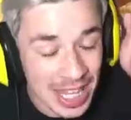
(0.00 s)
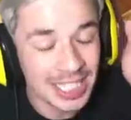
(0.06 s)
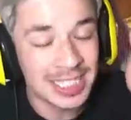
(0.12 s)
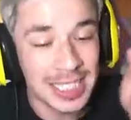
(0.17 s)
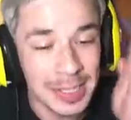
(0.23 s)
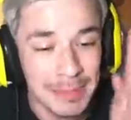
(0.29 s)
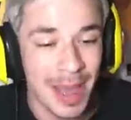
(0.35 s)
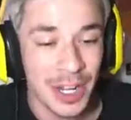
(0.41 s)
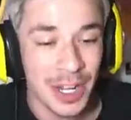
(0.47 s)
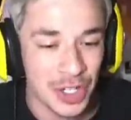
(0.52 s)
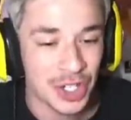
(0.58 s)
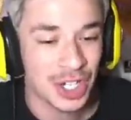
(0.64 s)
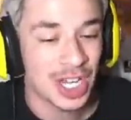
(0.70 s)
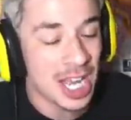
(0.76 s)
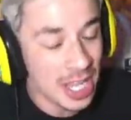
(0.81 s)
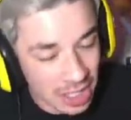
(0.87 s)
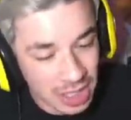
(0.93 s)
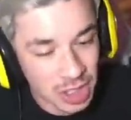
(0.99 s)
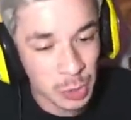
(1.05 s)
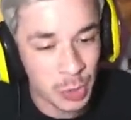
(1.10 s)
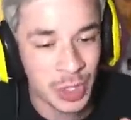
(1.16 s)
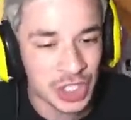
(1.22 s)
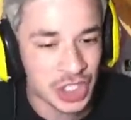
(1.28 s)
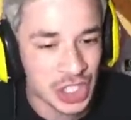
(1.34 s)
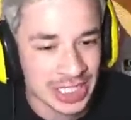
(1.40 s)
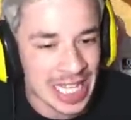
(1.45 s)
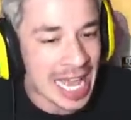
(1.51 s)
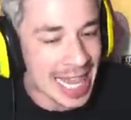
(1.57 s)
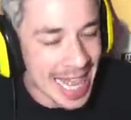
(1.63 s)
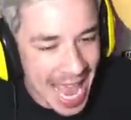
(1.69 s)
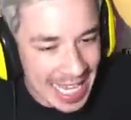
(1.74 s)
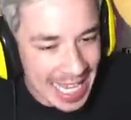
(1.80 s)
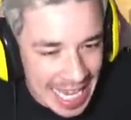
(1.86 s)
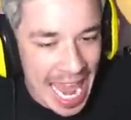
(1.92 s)
The Symmetra, the squishies
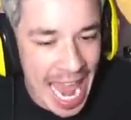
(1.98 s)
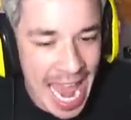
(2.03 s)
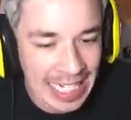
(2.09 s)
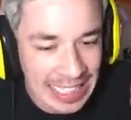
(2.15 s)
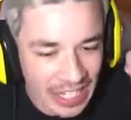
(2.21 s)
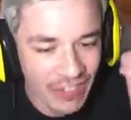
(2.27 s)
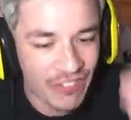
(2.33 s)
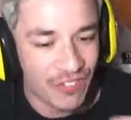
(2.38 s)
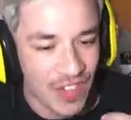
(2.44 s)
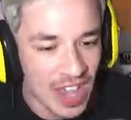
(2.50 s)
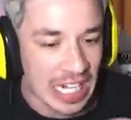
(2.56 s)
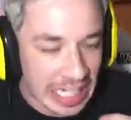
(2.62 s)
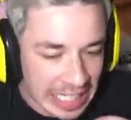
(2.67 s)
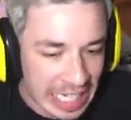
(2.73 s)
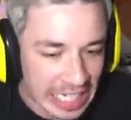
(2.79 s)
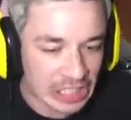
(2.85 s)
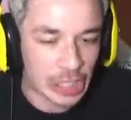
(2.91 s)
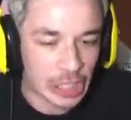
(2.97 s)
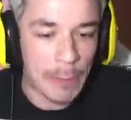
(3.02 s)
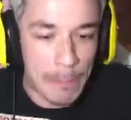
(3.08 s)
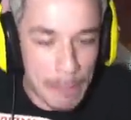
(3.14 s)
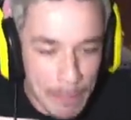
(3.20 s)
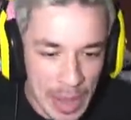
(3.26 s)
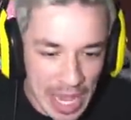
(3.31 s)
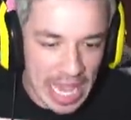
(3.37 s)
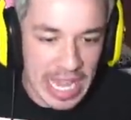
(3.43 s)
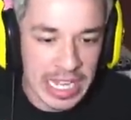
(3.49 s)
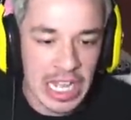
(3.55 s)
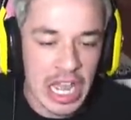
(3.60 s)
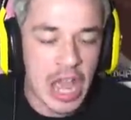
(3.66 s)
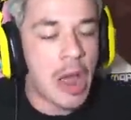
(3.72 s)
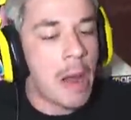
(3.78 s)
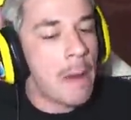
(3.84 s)
that can't defend against your big,